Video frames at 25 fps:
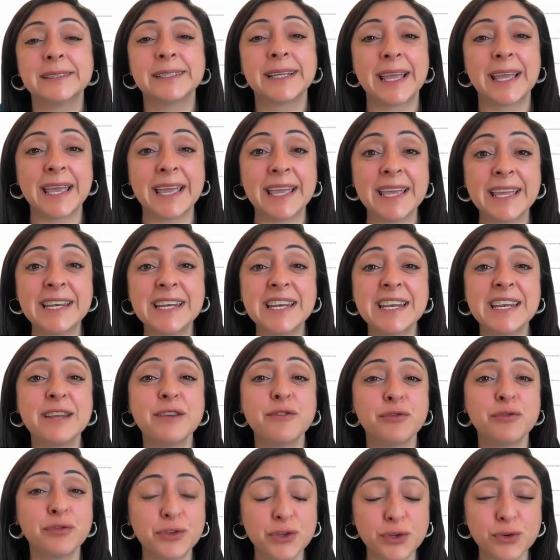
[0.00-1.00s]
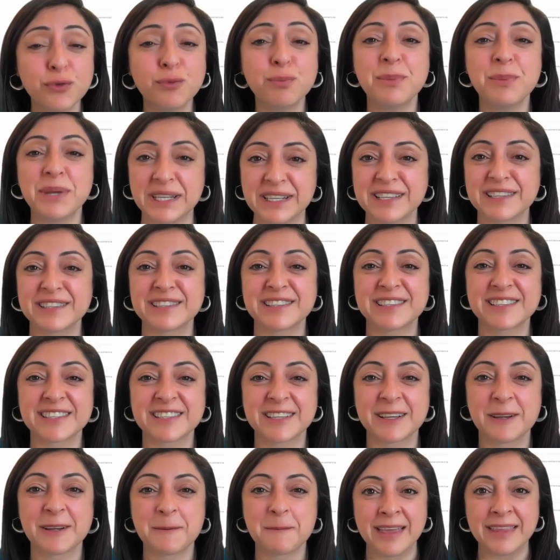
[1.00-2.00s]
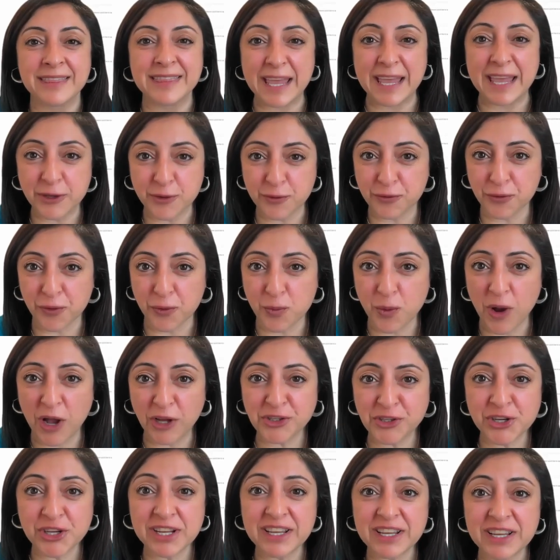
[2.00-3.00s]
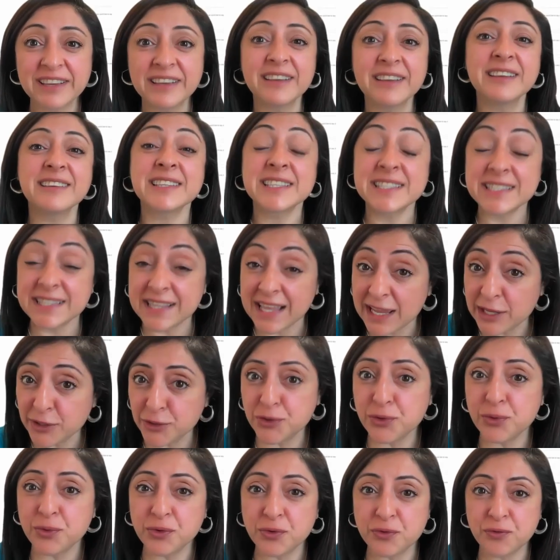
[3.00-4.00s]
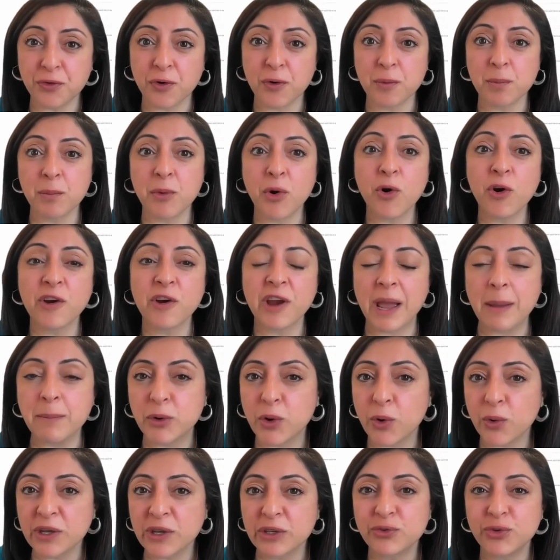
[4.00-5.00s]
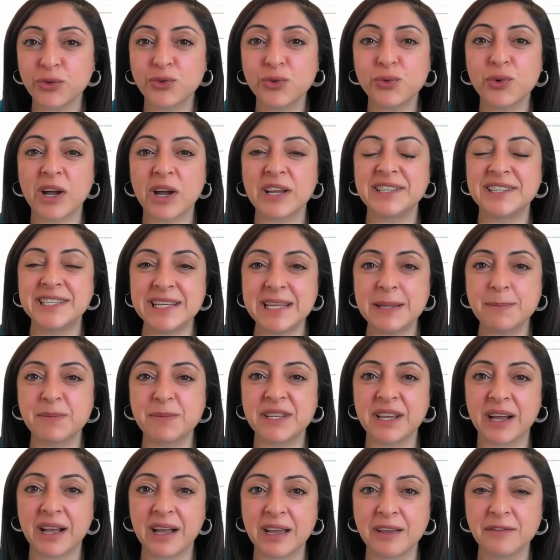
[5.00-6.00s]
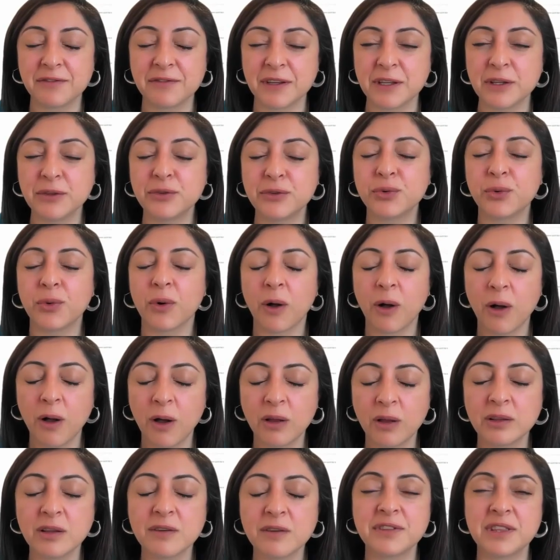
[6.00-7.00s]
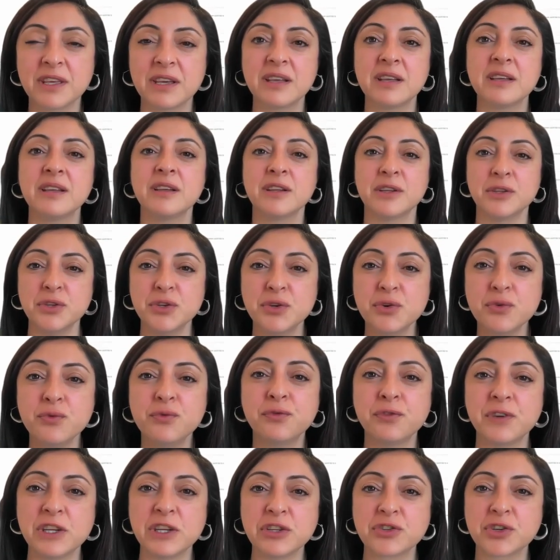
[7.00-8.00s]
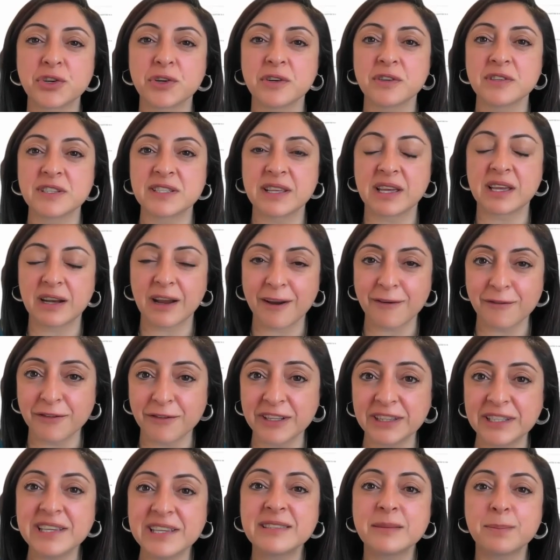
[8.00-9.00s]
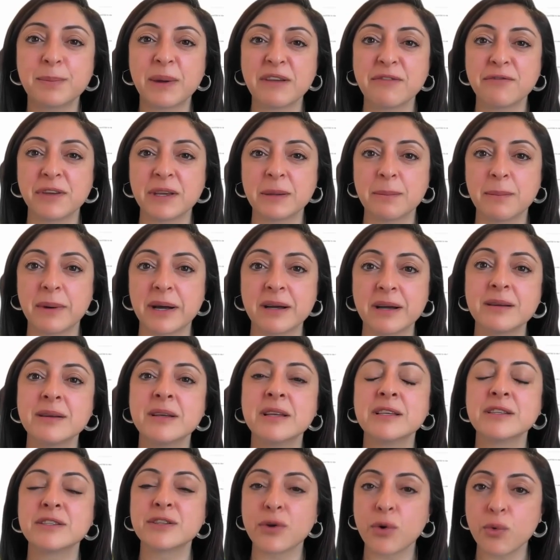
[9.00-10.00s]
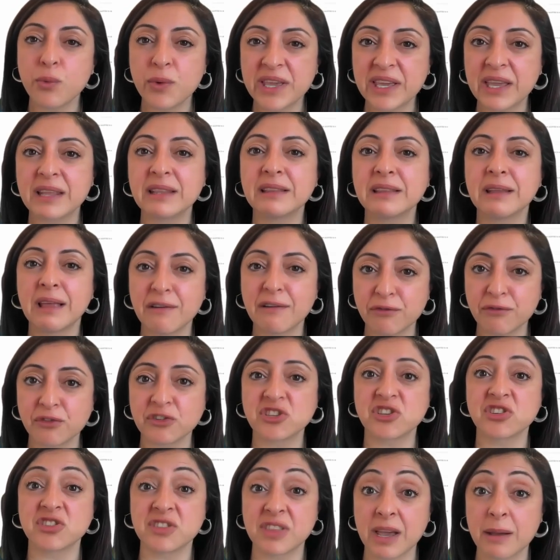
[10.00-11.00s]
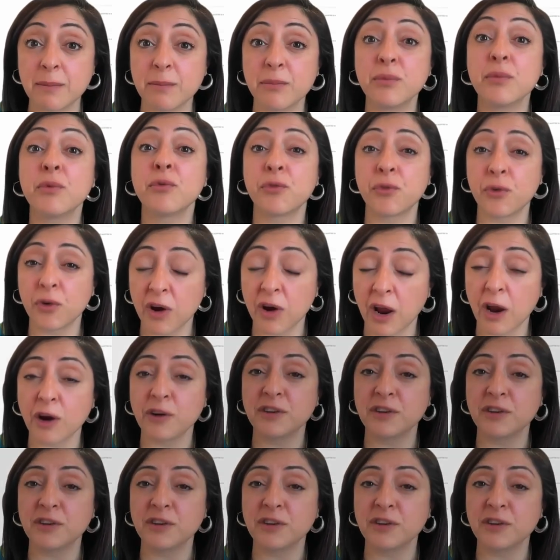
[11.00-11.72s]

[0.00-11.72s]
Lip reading: in few minutes. Thank you for watching. Stay tuned for more. I'm going to do a deep dive into all of the new features that are released by Figma so we can leverage them for our